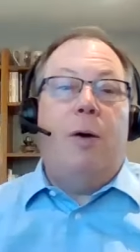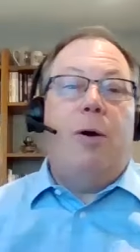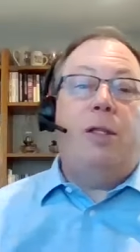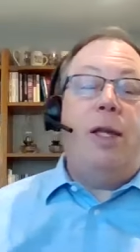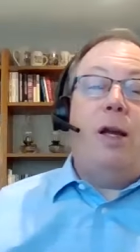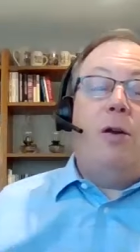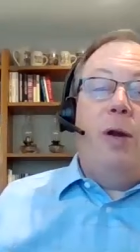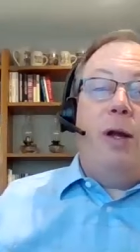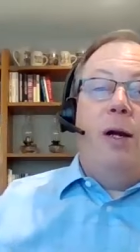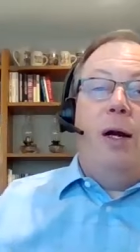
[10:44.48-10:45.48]
I want to take a
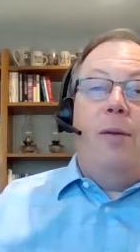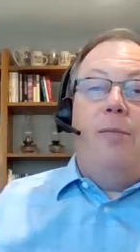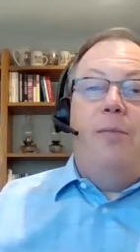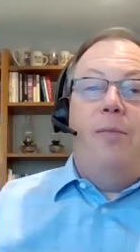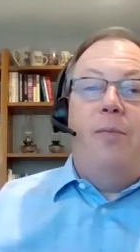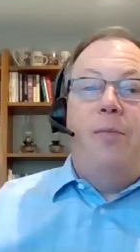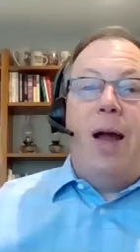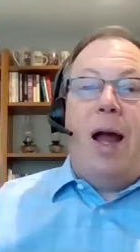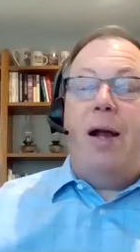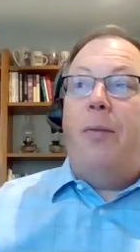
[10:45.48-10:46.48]
quick uh,
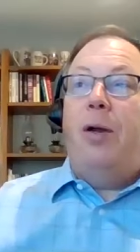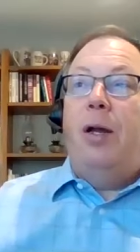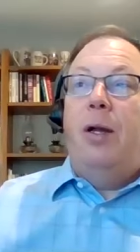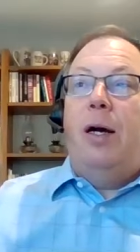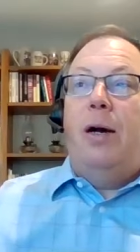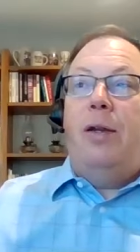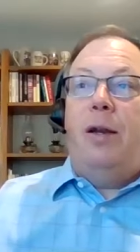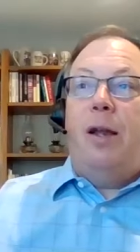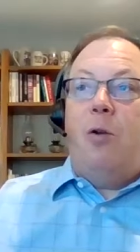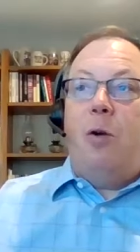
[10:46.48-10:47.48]
backup, uh,
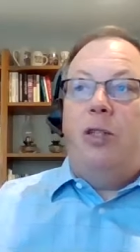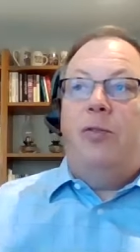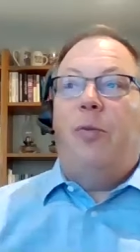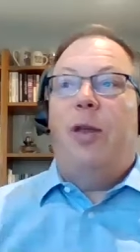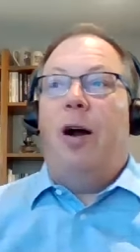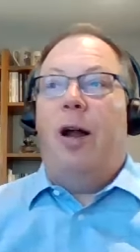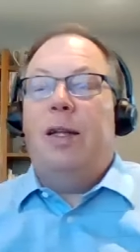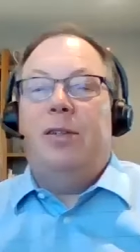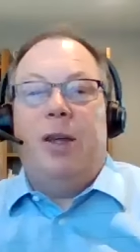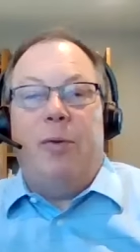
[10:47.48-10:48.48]
did get a question from the
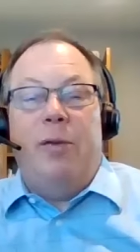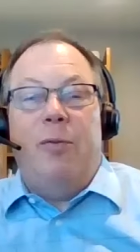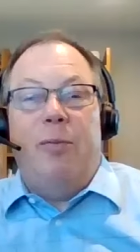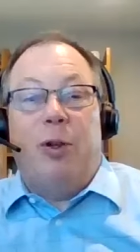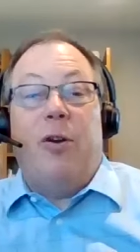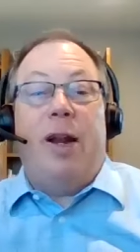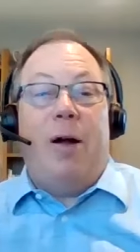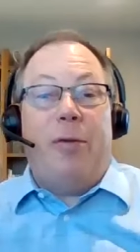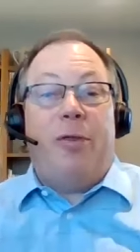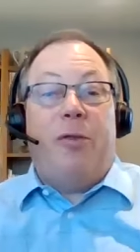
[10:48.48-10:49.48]
audience that we, we blurted
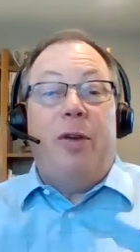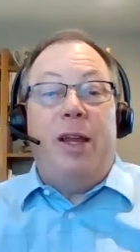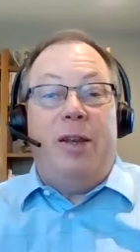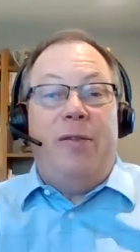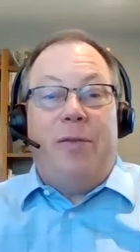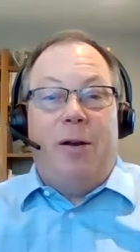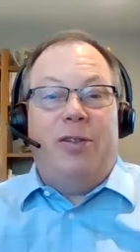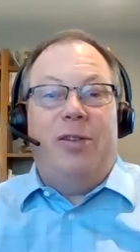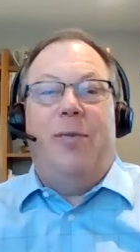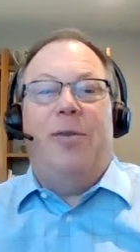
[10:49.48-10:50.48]
out three
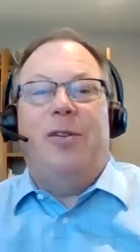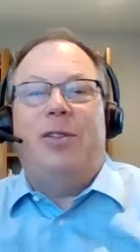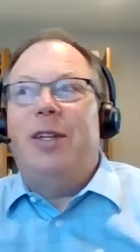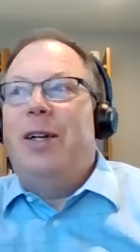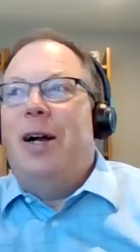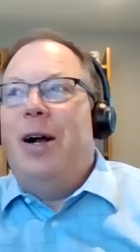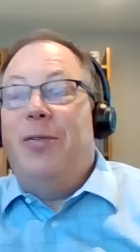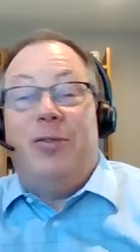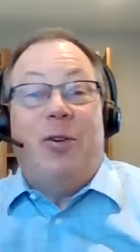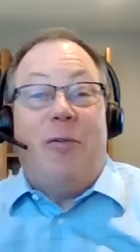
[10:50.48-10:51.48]
DFARS numbers
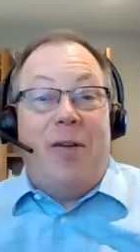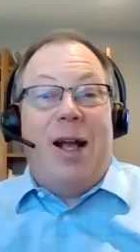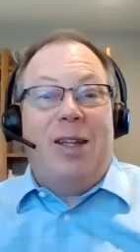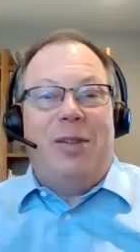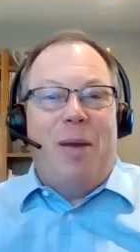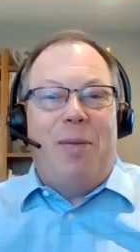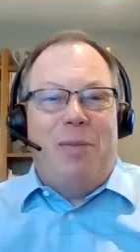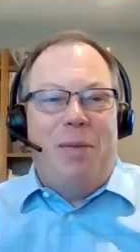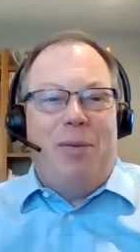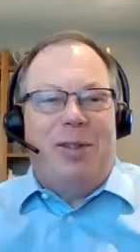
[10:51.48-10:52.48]
uh, so fast that maybe
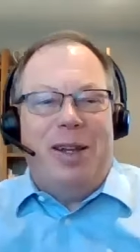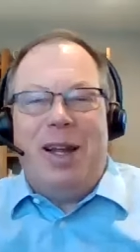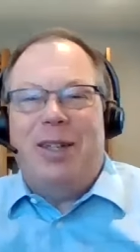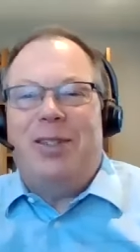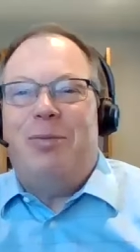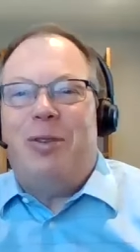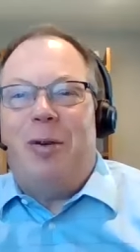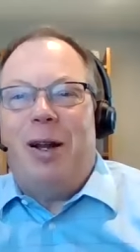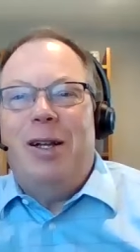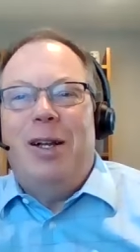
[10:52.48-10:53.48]
people didn't catch them. So I
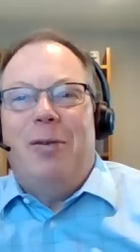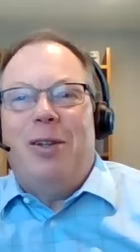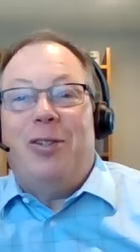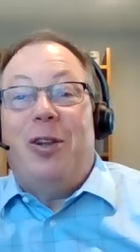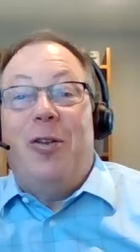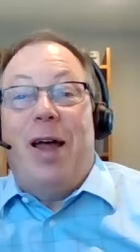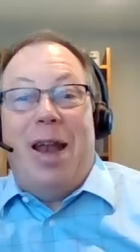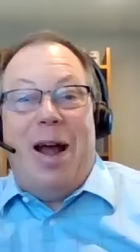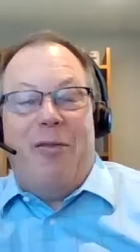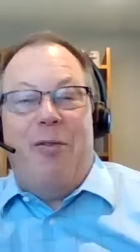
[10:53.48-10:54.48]
want to want to slow that
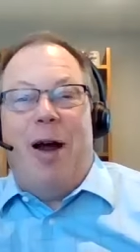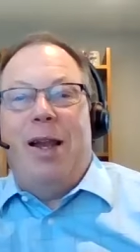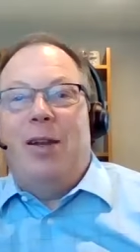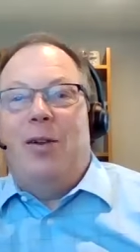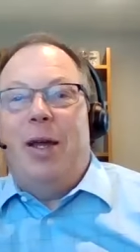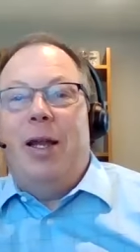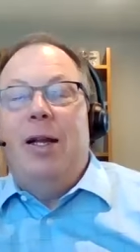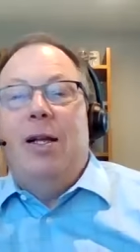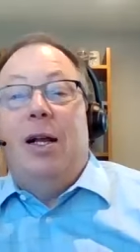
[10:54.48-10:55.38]
down, rewind it a little bit.